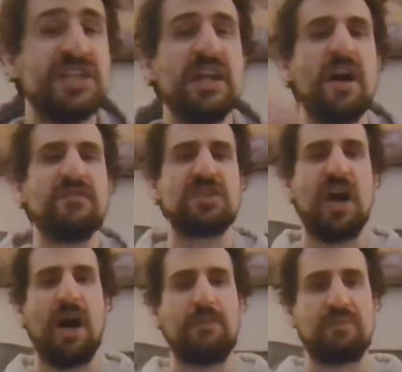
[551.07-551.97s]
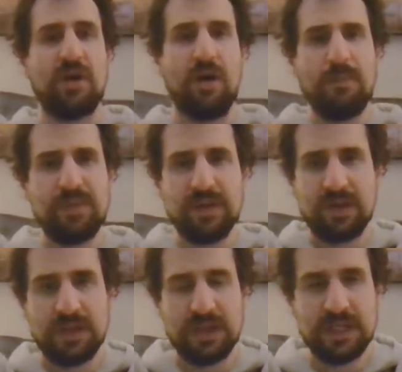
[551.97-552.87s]
she did it off the top rope.
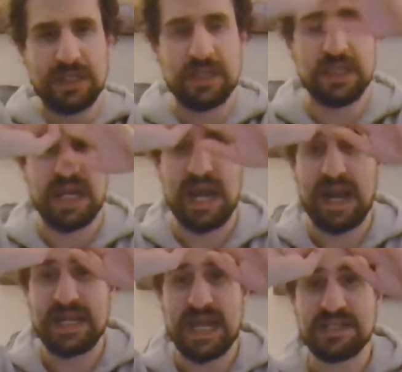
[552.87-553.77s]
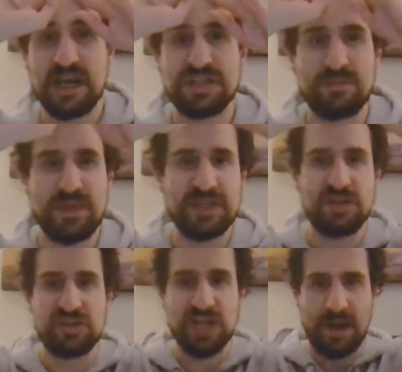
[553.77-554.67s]
And that's how she beat
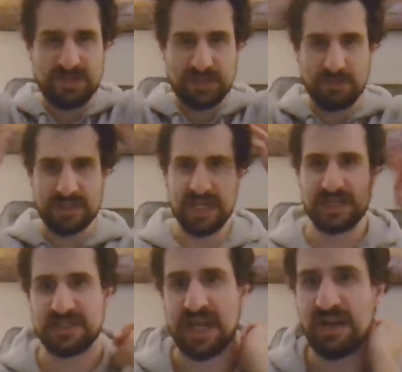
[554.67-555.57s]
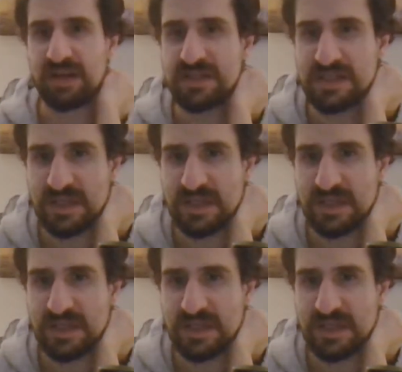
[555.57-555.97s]
Dewdrop to retain the title. As you